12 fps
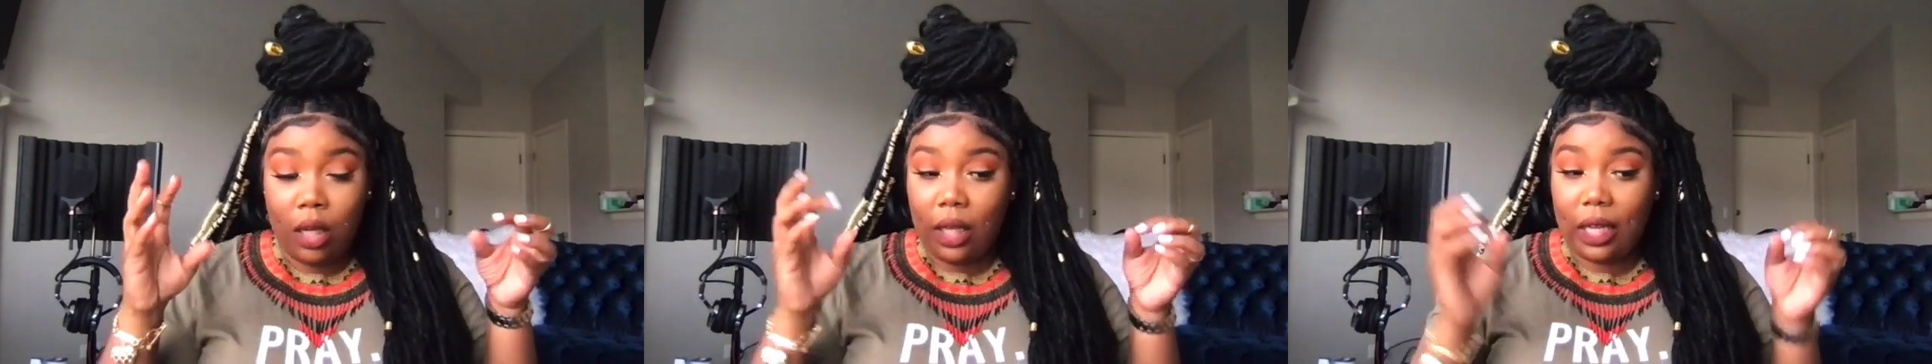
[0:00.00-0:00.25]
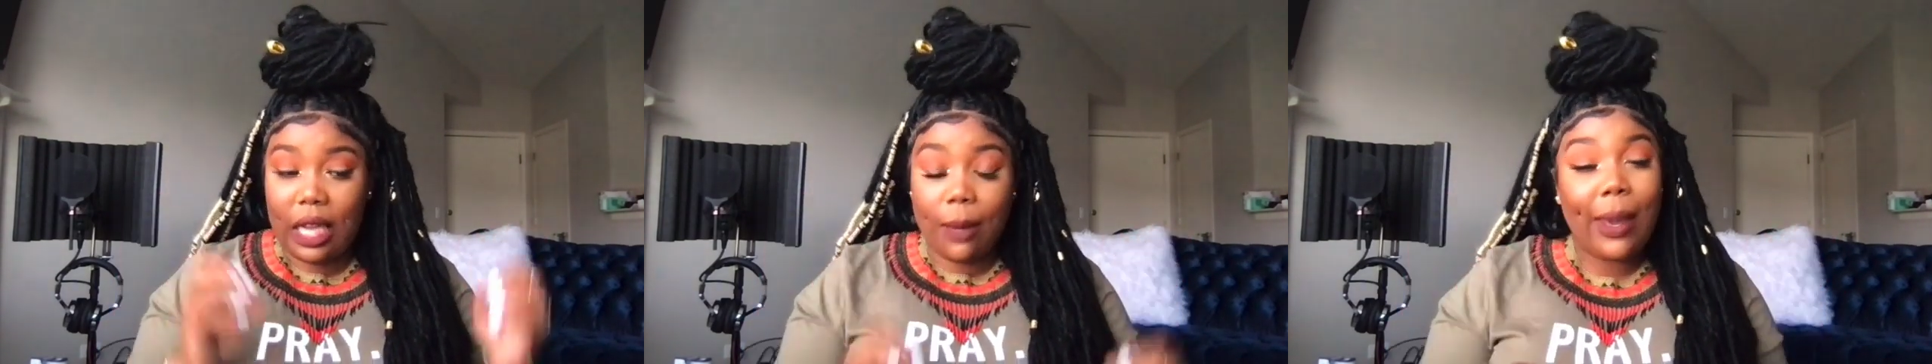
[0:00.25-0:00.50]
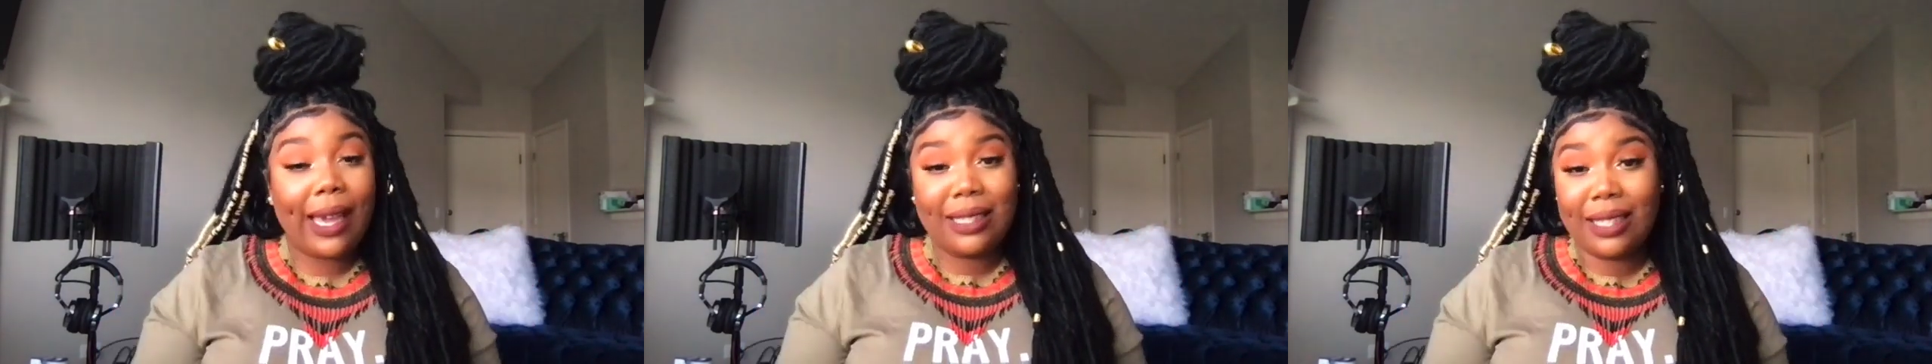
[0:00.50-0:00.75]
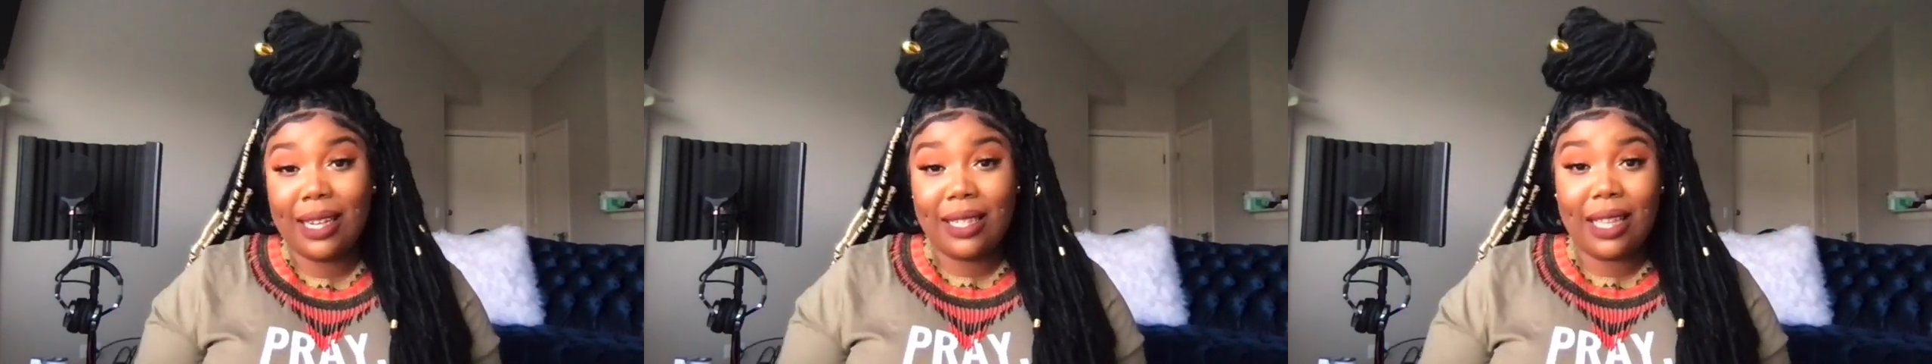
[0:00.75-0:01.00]
Keep hand
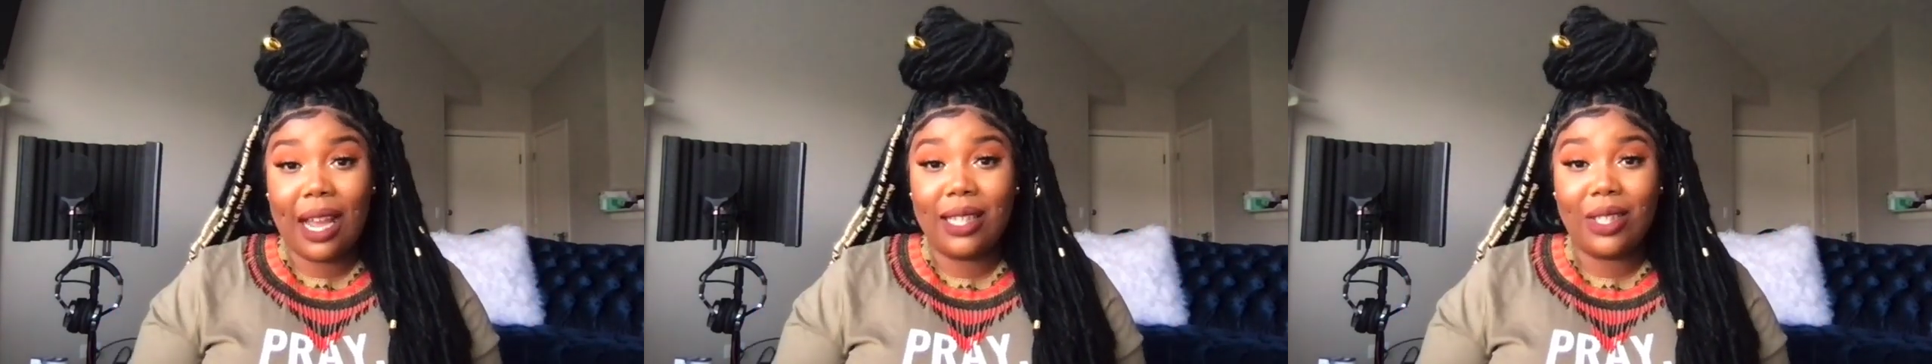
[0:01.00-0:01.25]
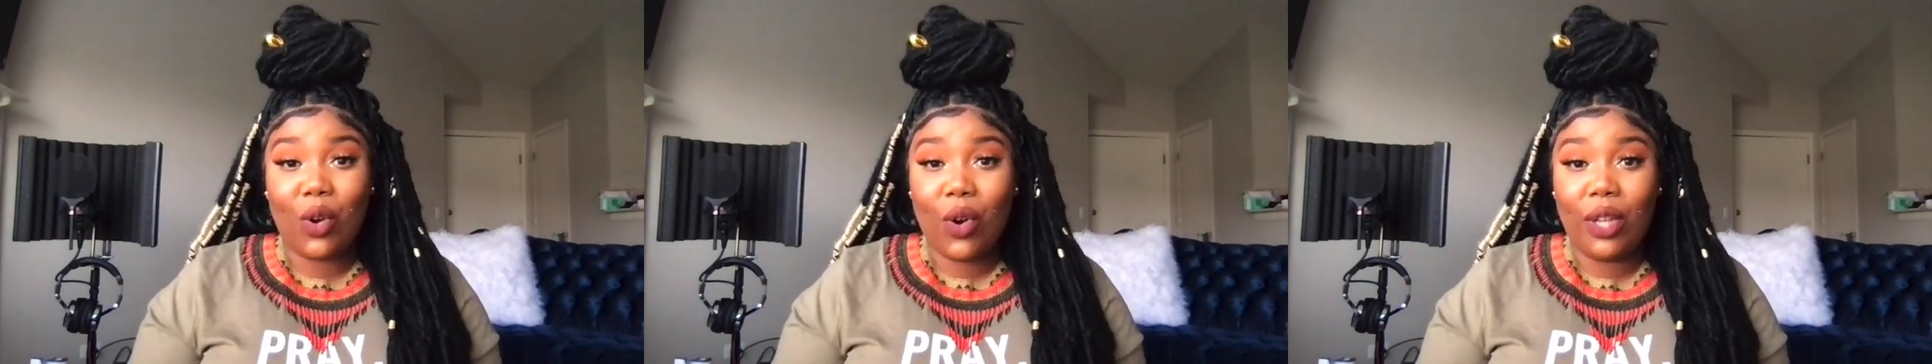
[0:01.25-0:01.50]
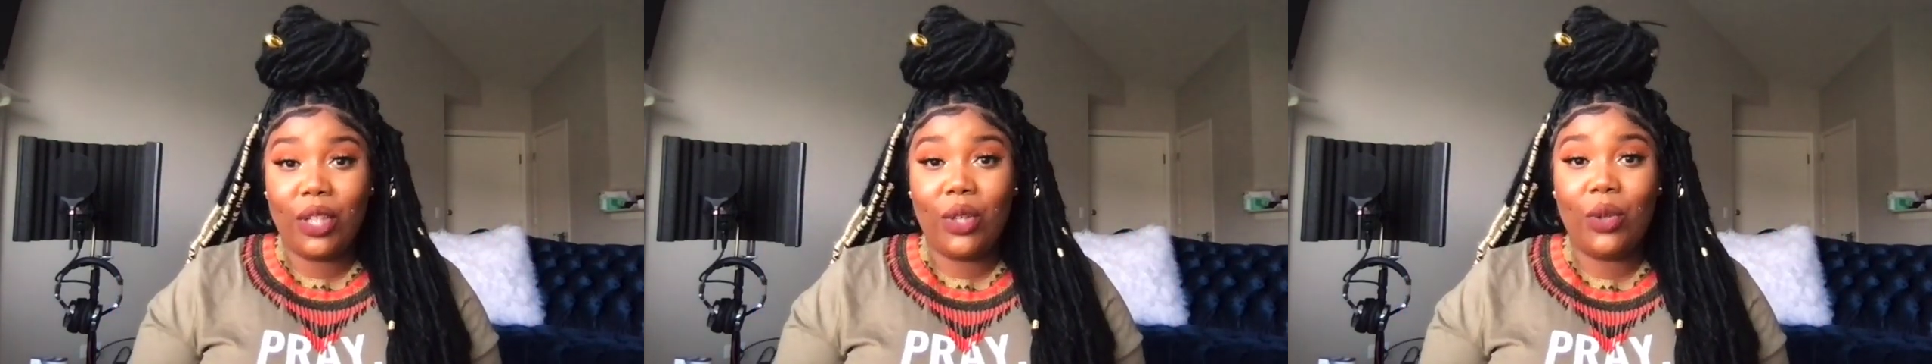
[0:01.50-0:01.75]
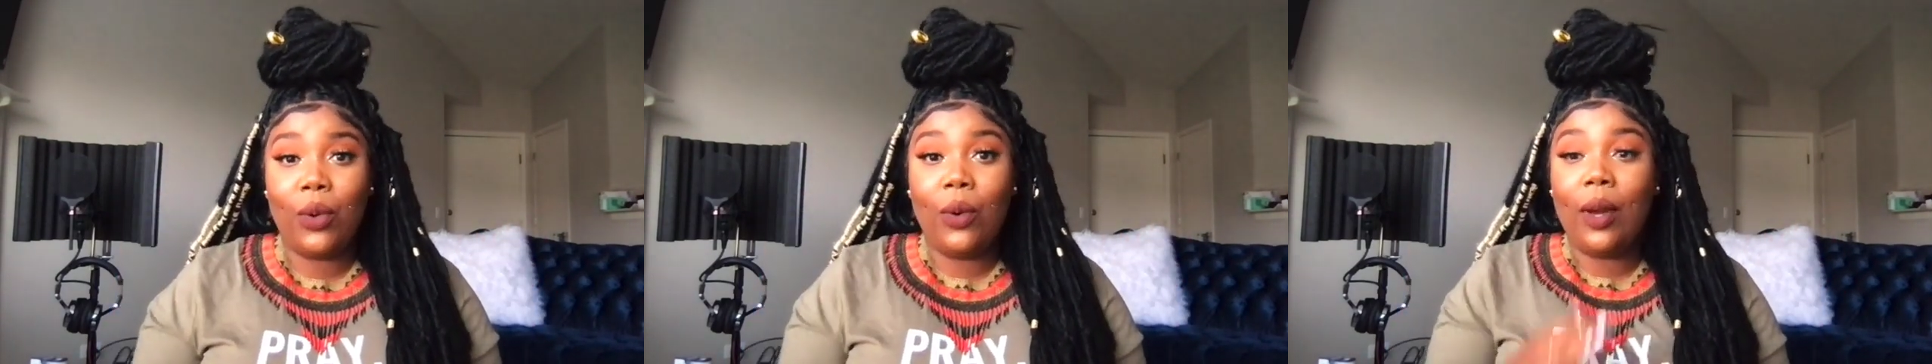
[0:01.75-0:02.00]
sanitizer on
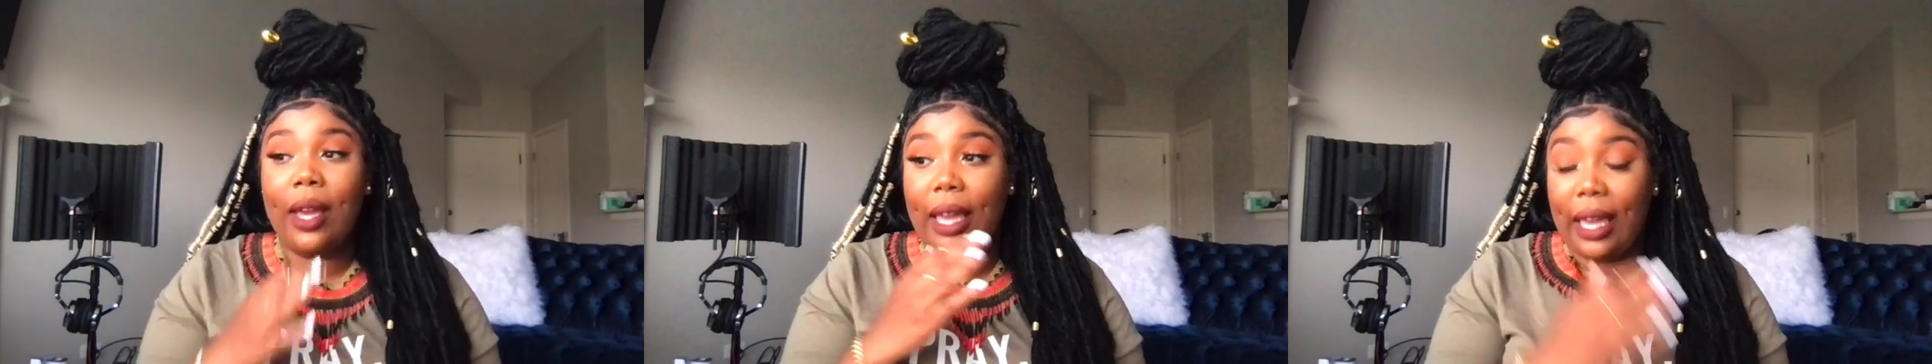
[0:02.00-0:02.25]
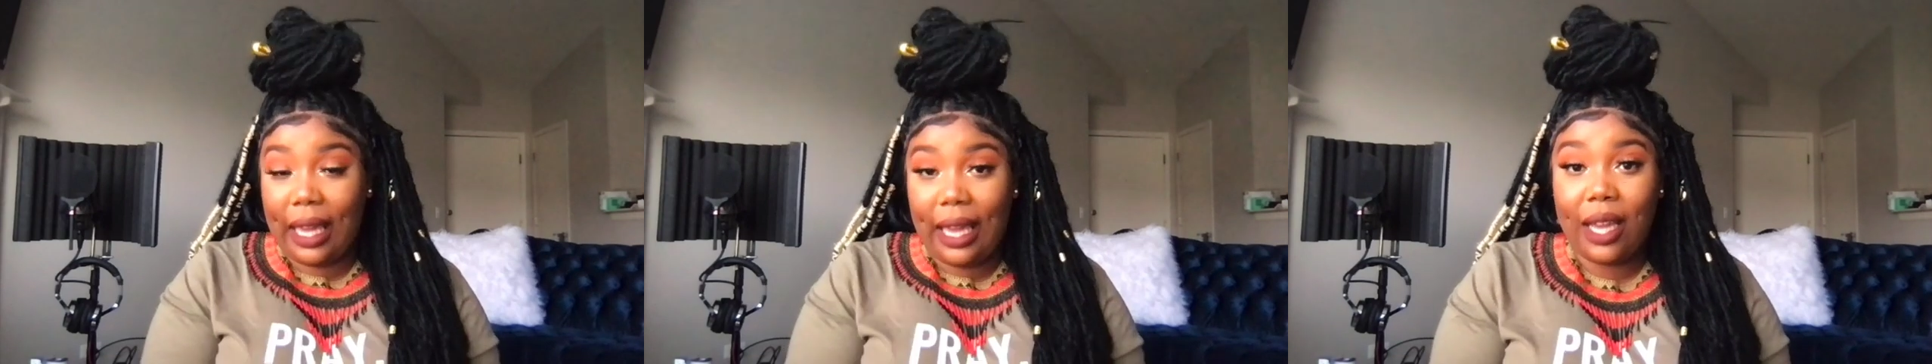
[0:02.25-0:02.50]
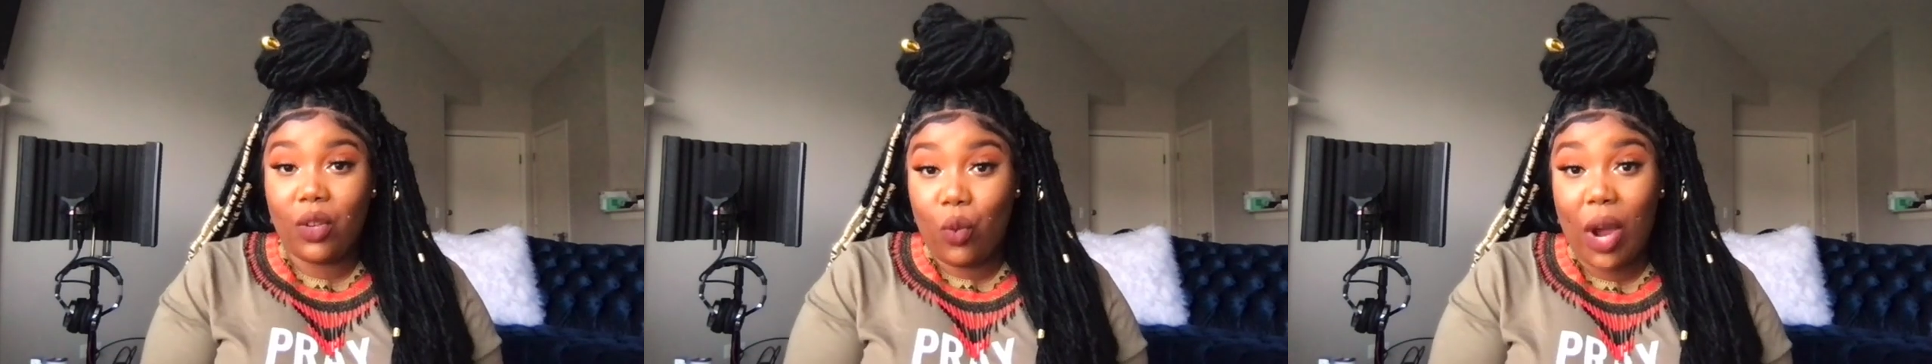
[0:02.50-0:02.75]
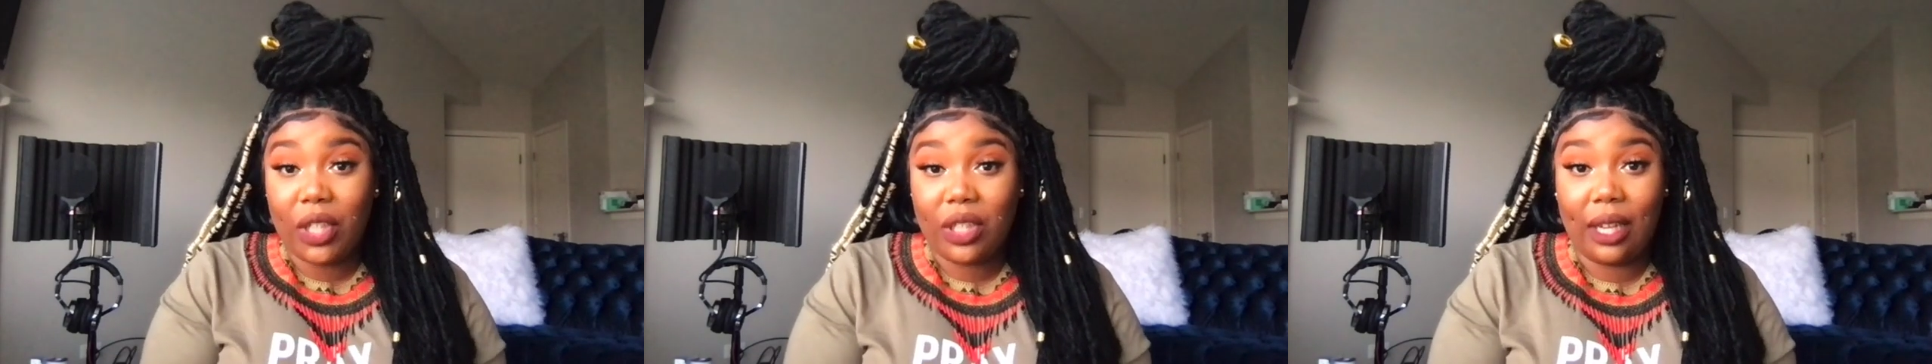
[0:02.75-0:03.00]
you and
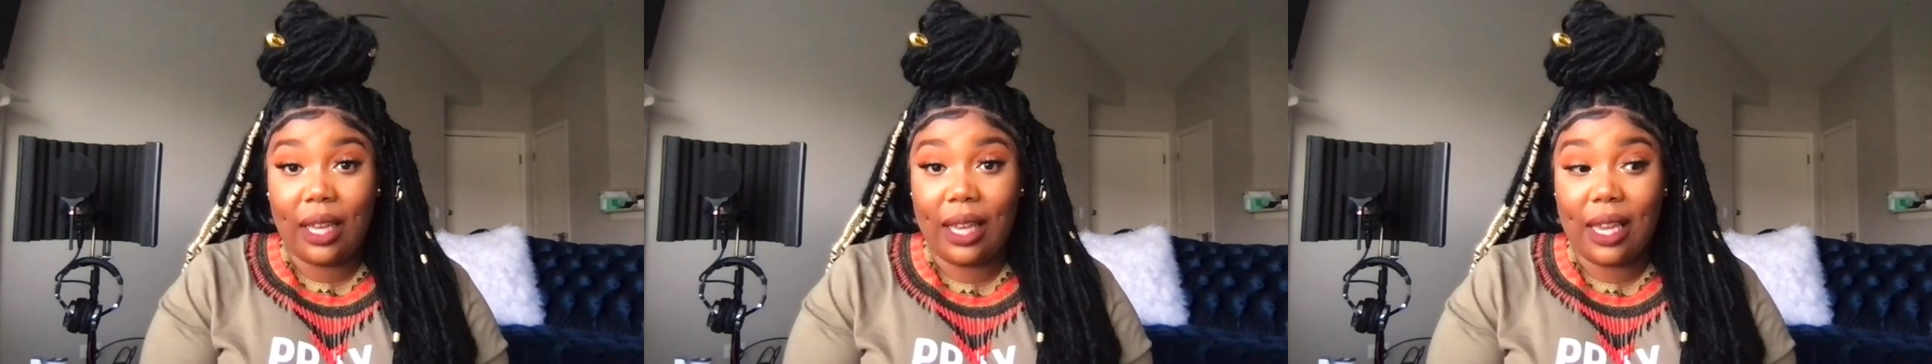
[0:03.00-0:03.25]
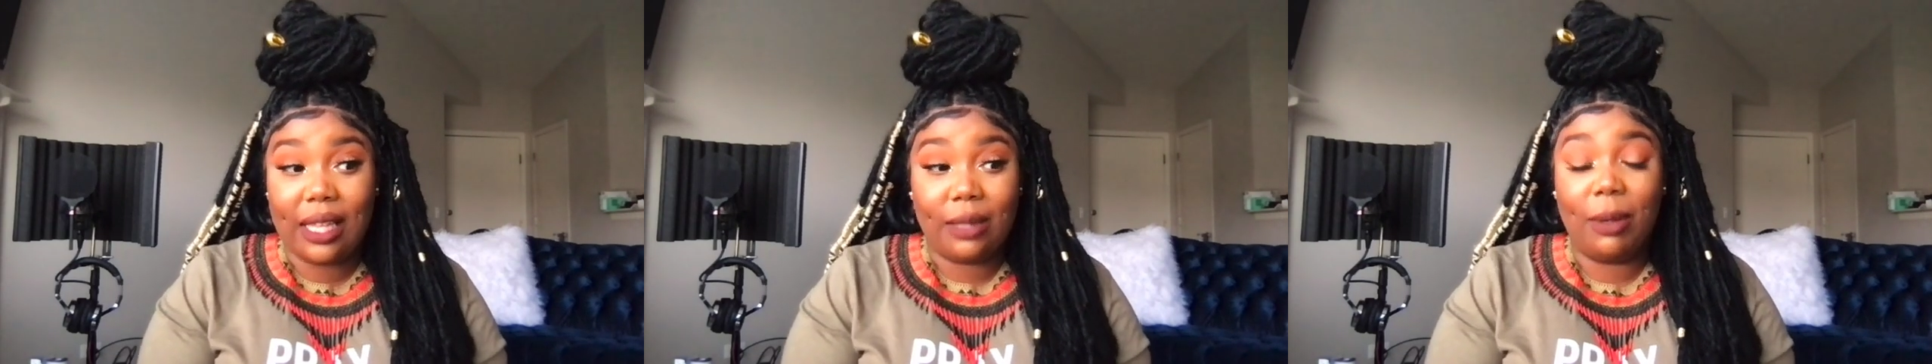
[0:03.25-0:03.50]
wash your hands.